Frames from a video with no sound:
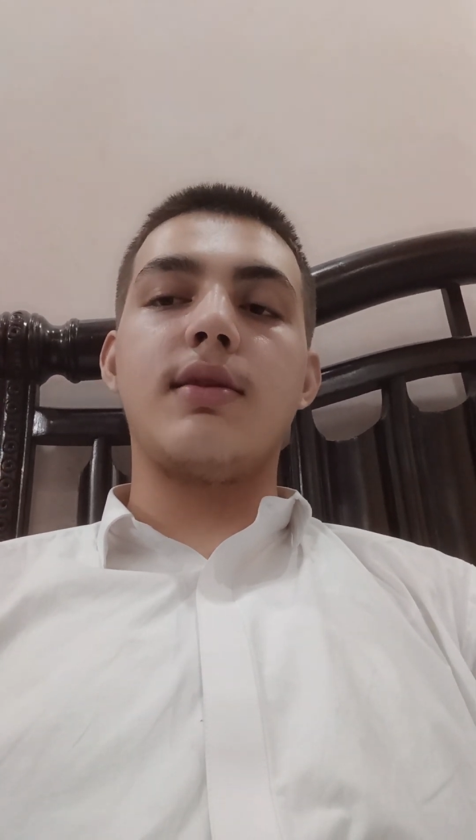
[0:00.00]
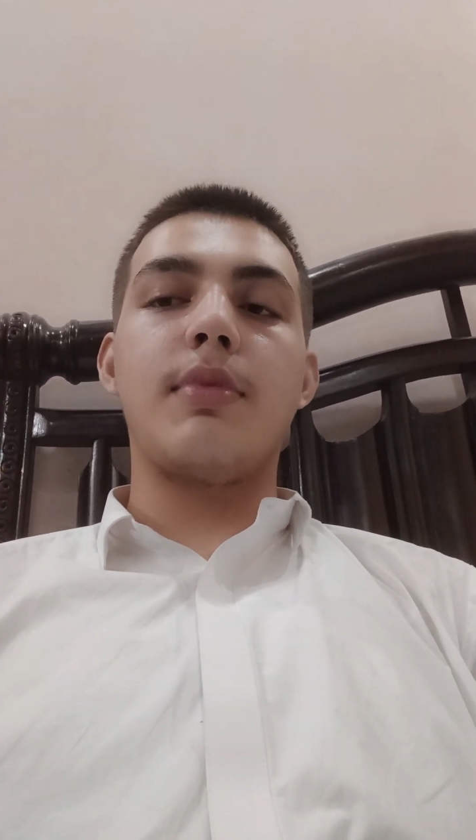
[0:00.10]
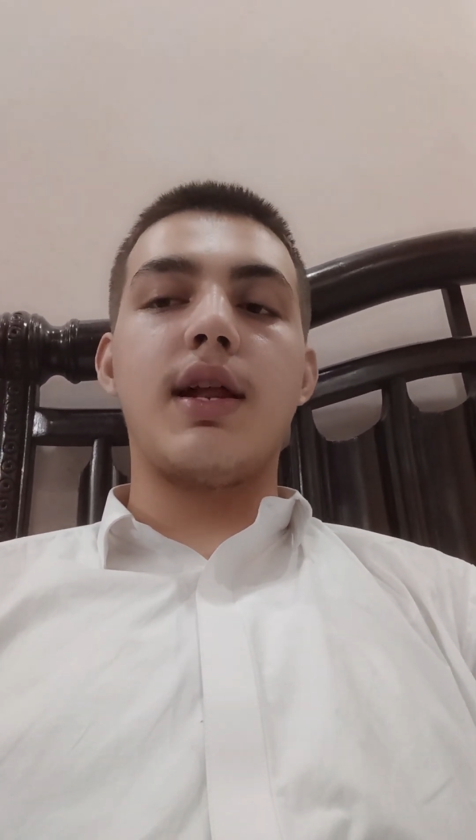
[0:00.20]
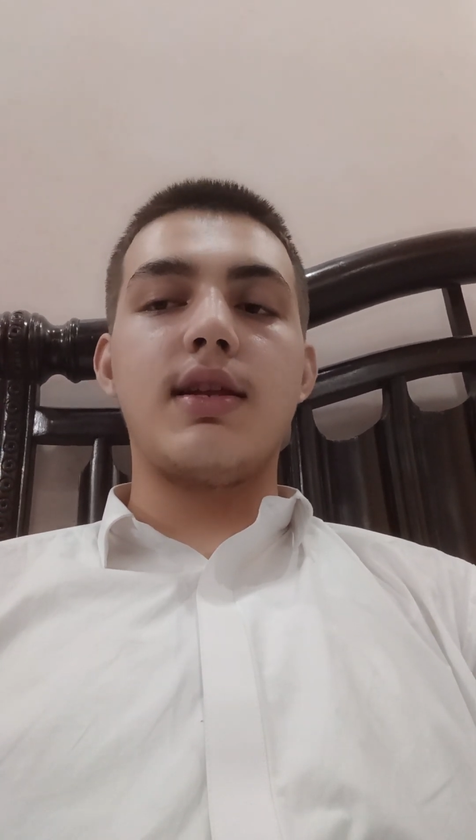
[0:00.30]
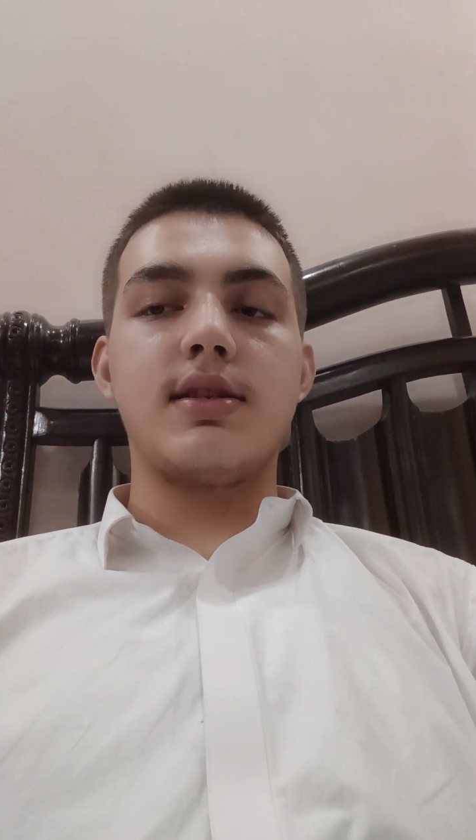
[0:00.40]

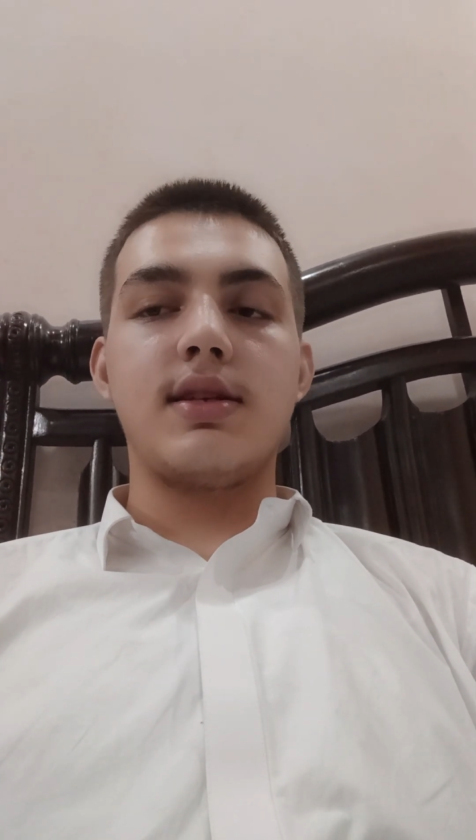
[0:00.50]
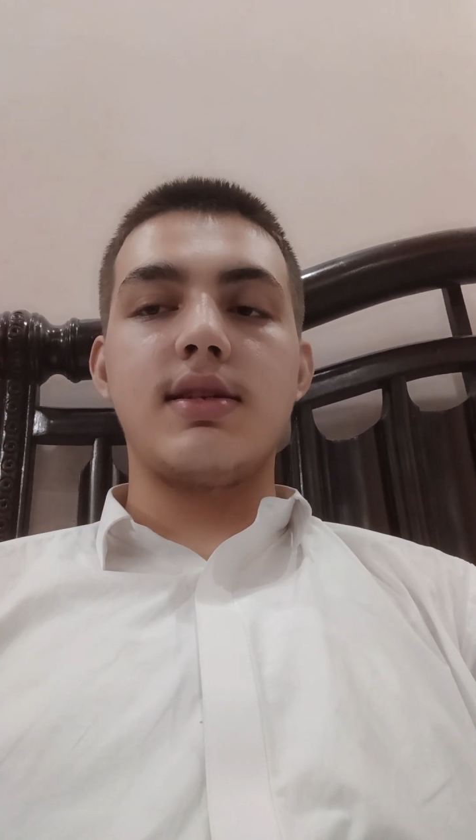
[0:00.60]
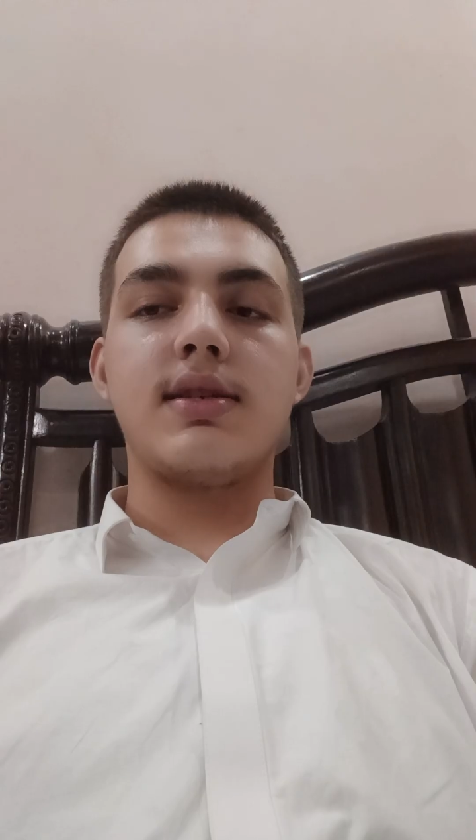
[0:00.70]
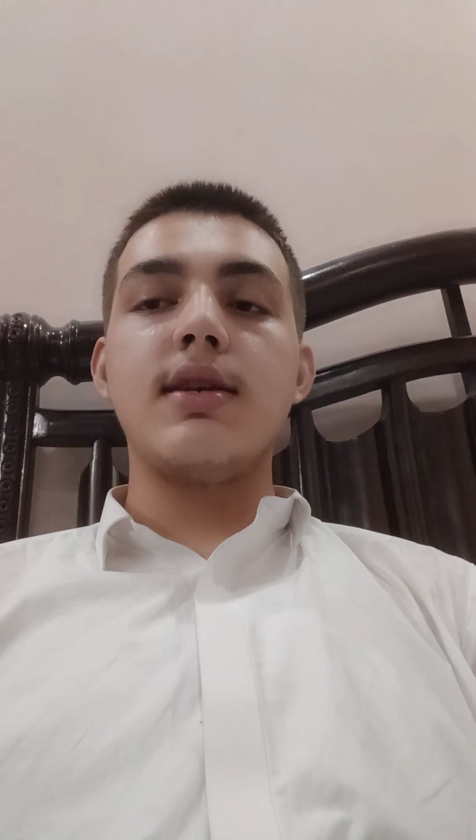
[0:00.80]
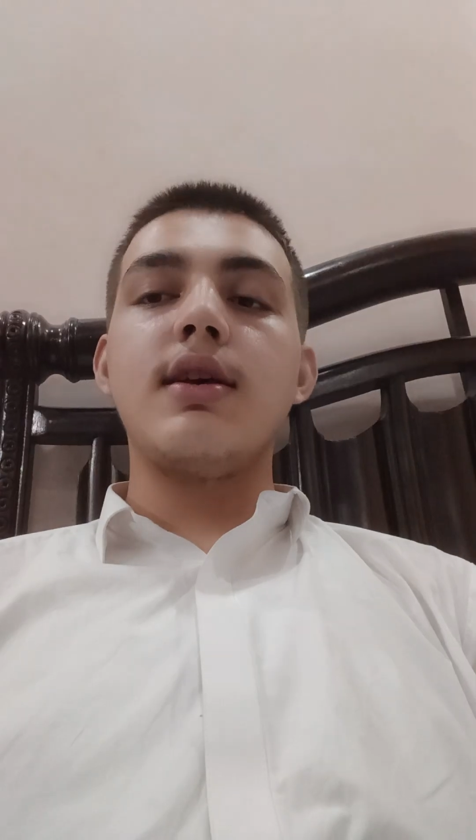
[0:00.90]

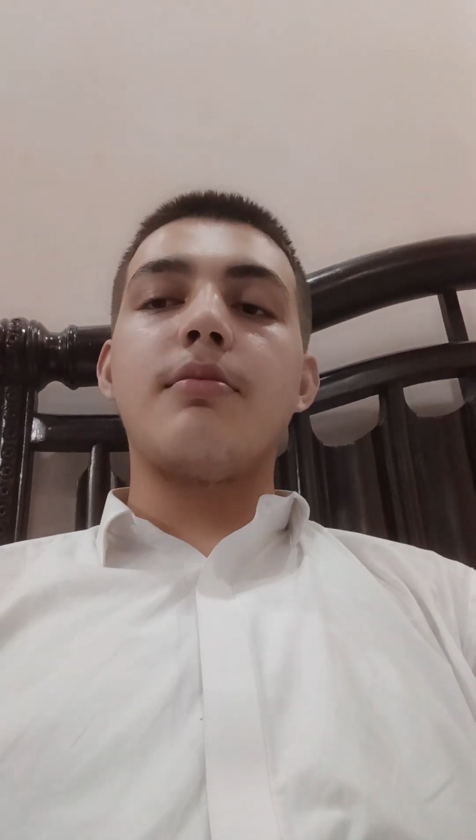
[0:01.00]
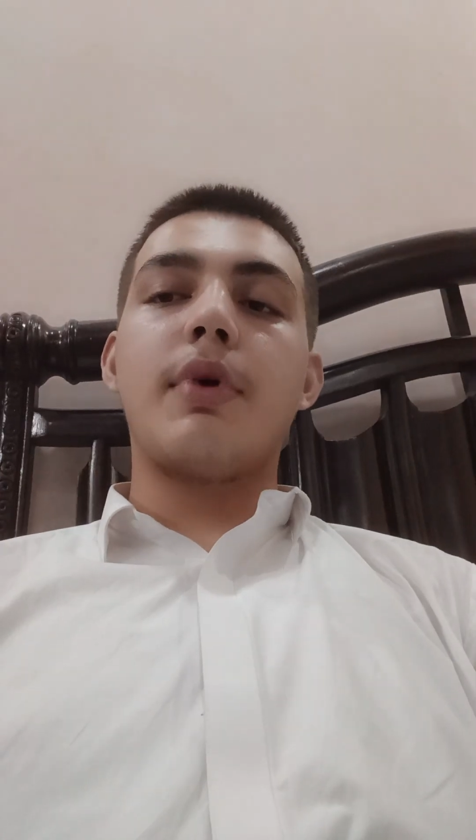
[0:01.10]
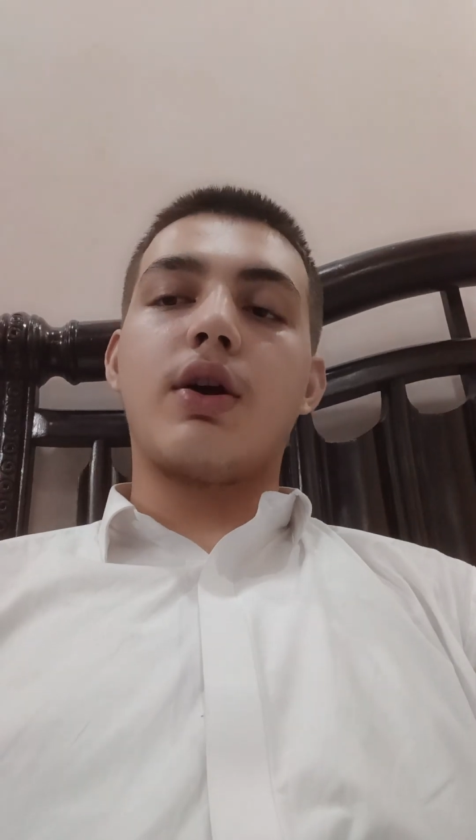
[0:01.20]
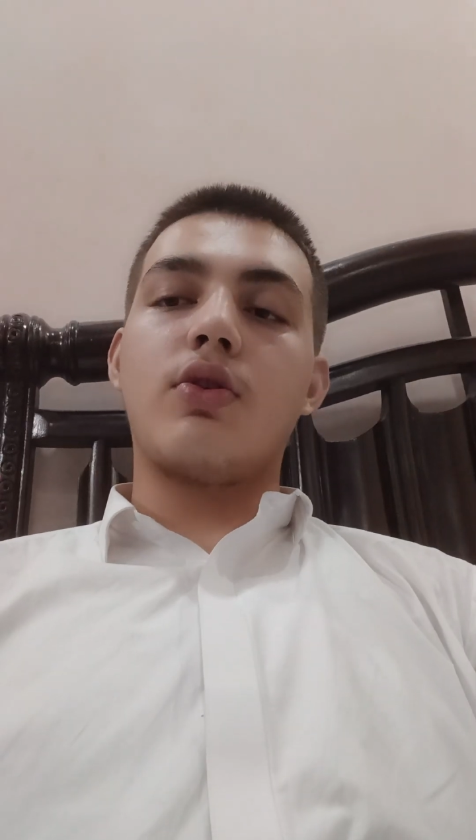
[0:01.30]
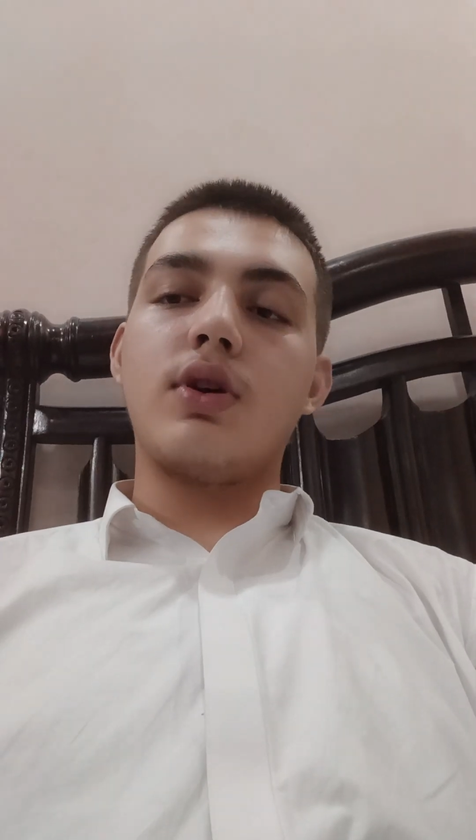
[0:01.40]
balances
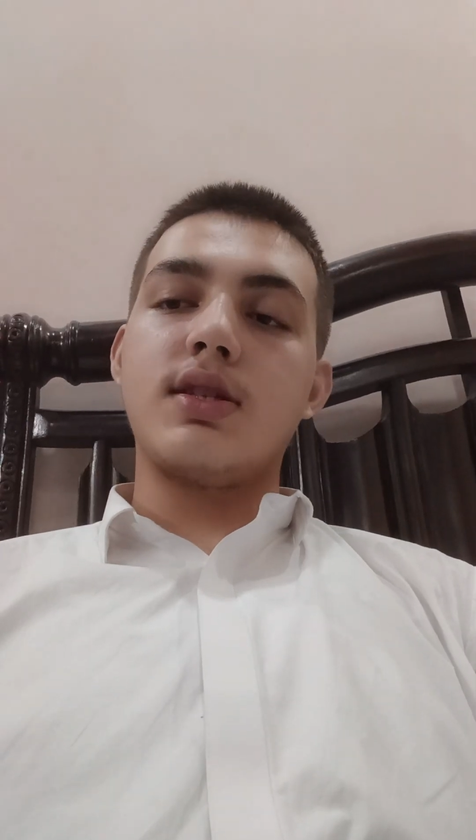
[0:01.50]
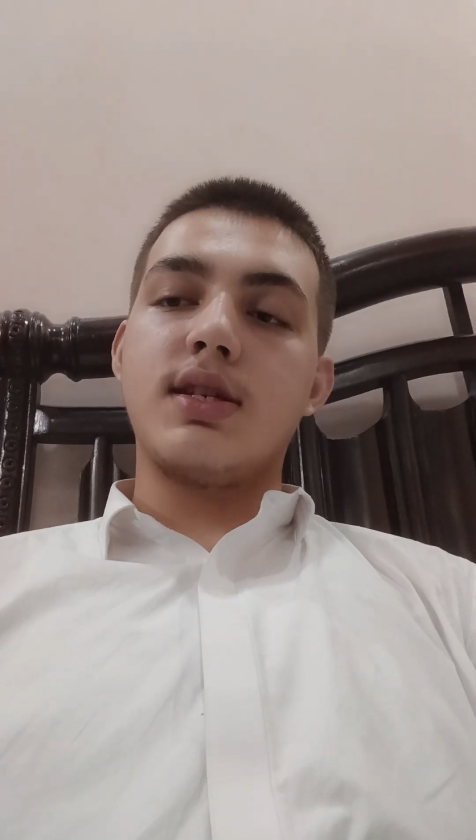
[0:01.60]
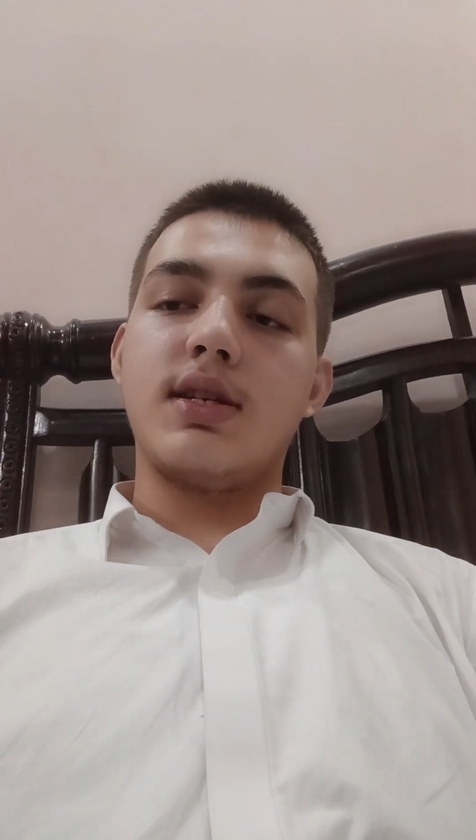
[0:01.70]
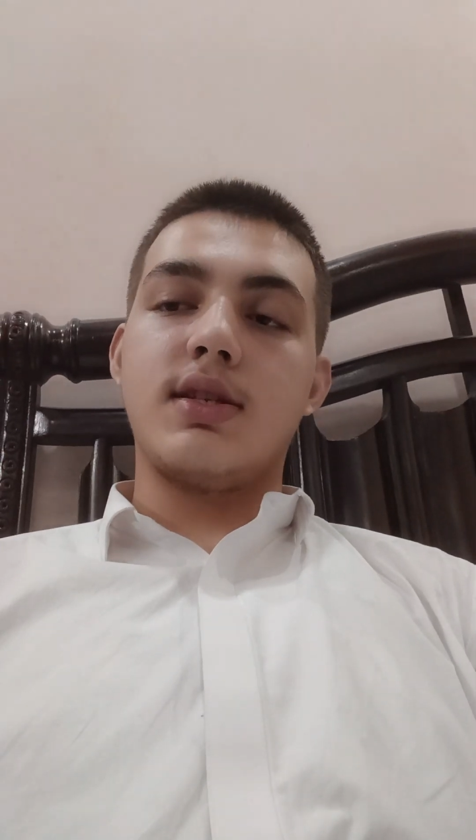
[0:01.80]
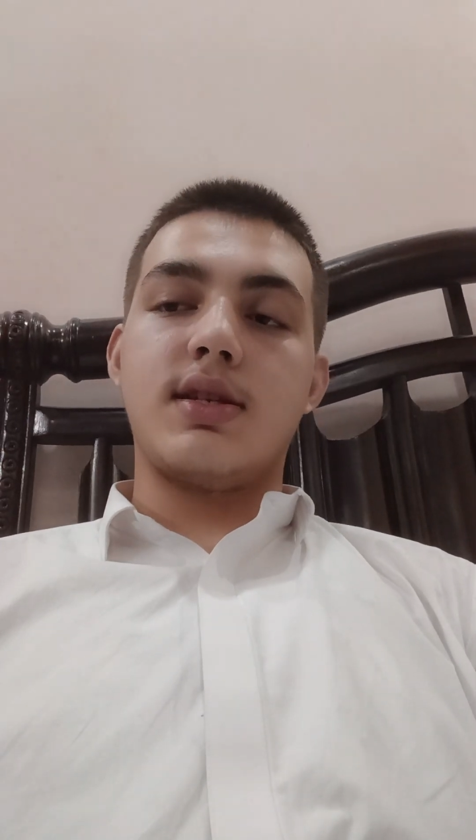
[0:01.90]
by
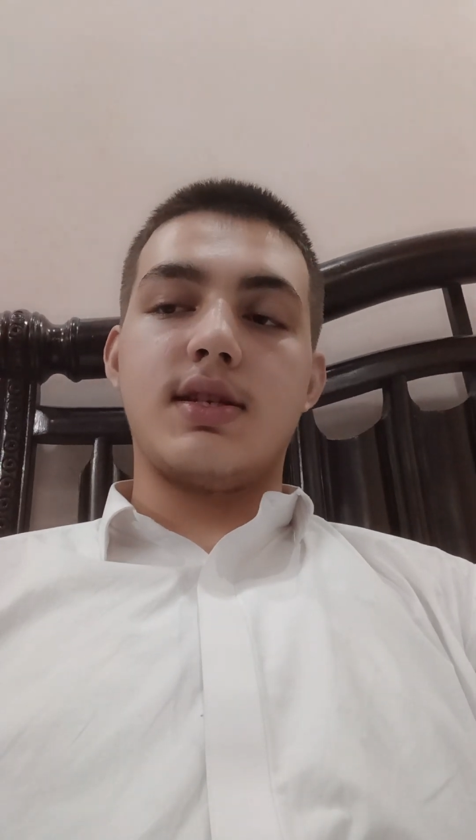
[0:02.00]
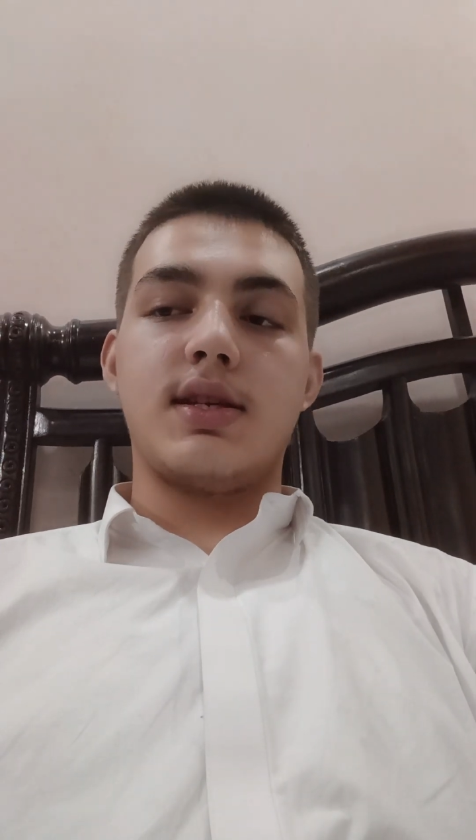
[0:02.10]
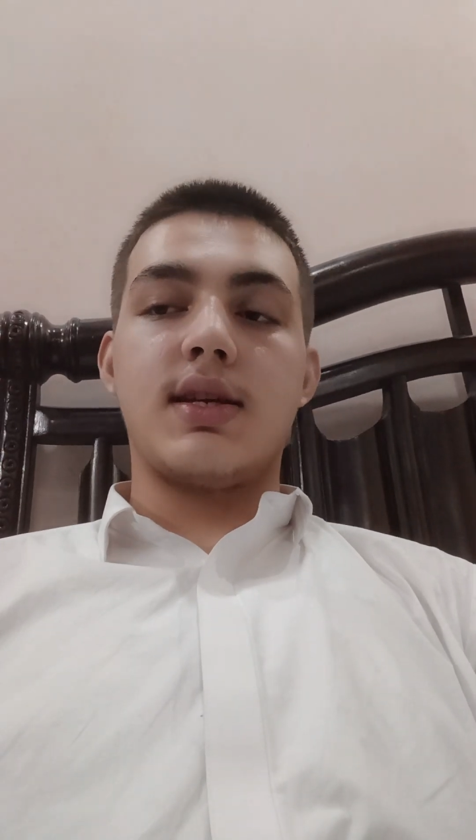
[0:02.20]
coincidences.